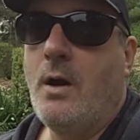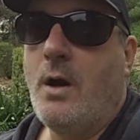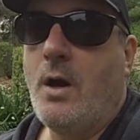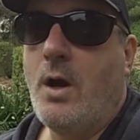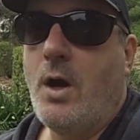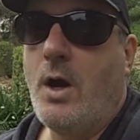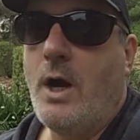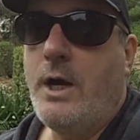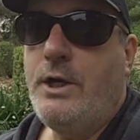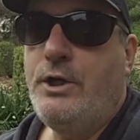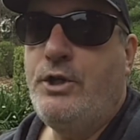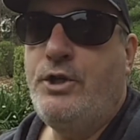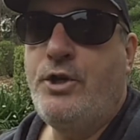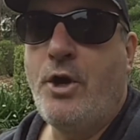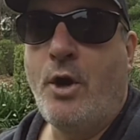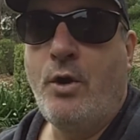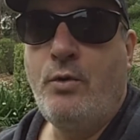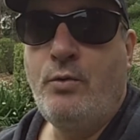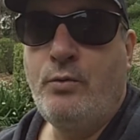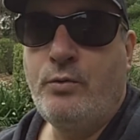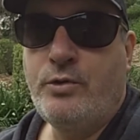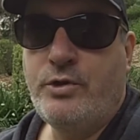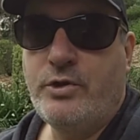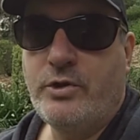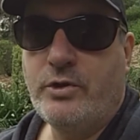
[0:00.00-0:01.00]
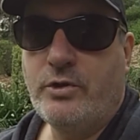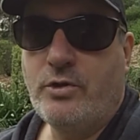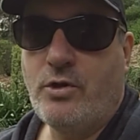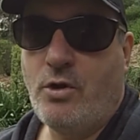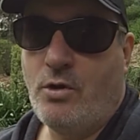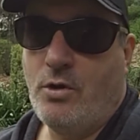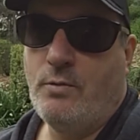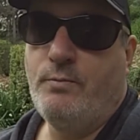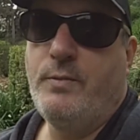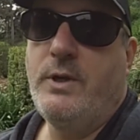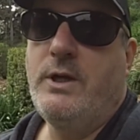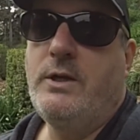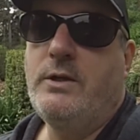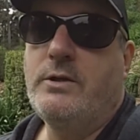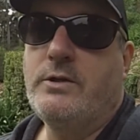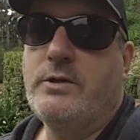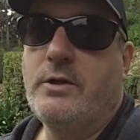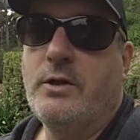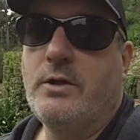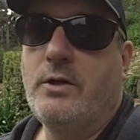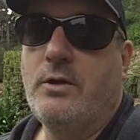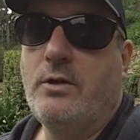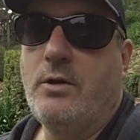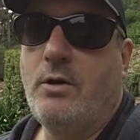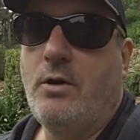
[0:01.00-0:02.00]
I don't comment
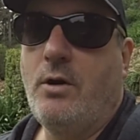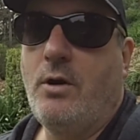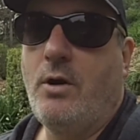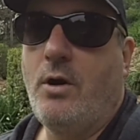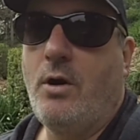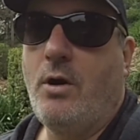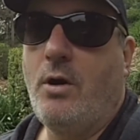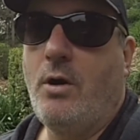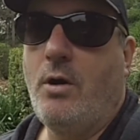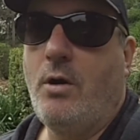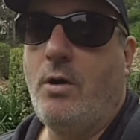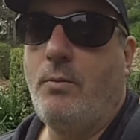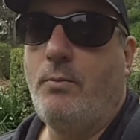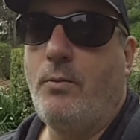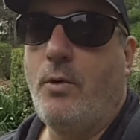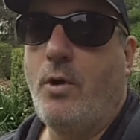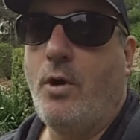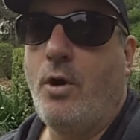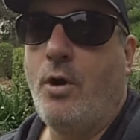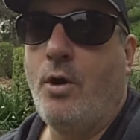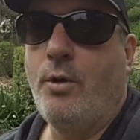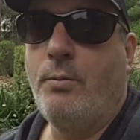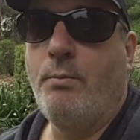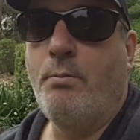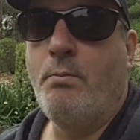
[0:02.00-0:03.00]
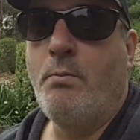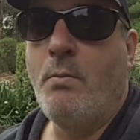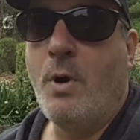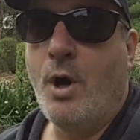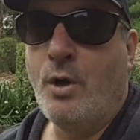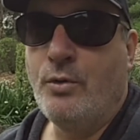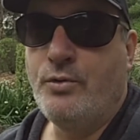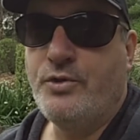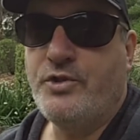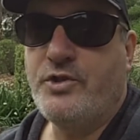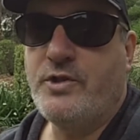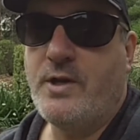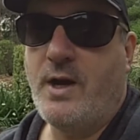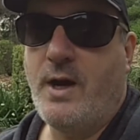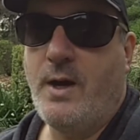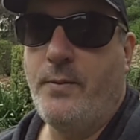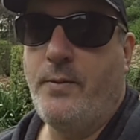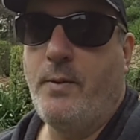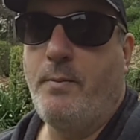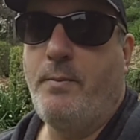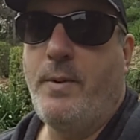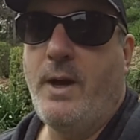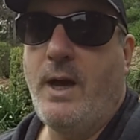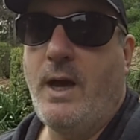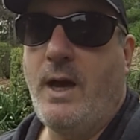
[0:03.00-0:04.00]
on most
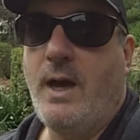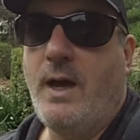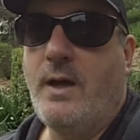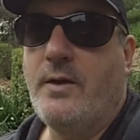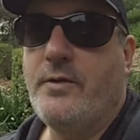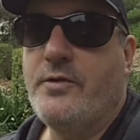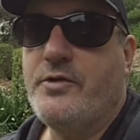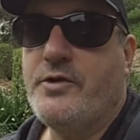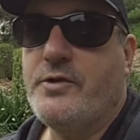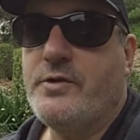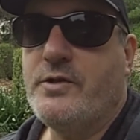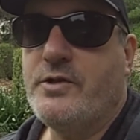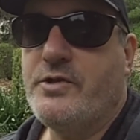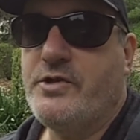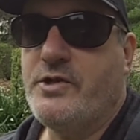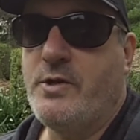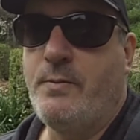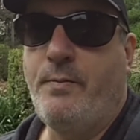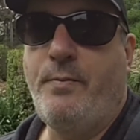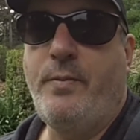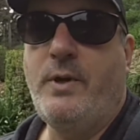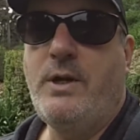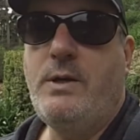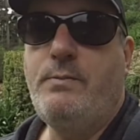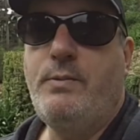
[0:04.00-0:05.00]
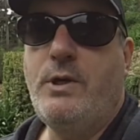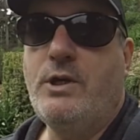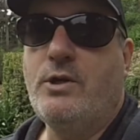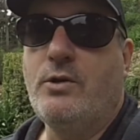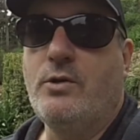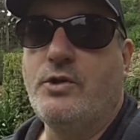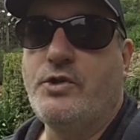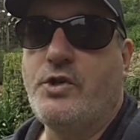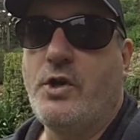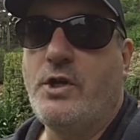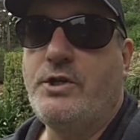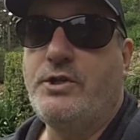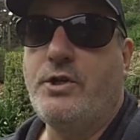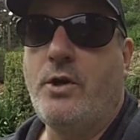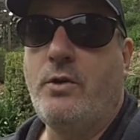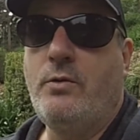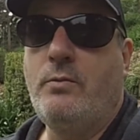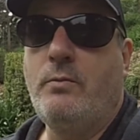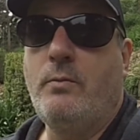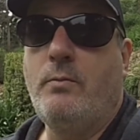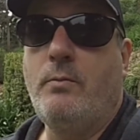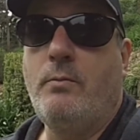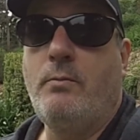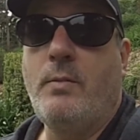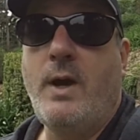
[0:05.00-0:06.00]
other paths simply because I
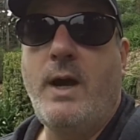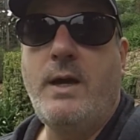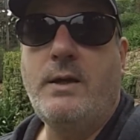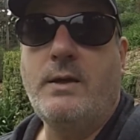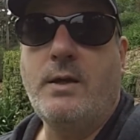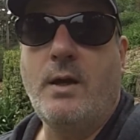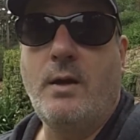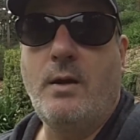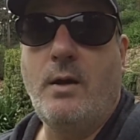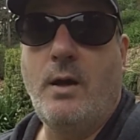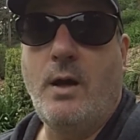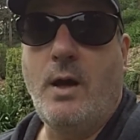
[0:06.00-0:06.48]
don't make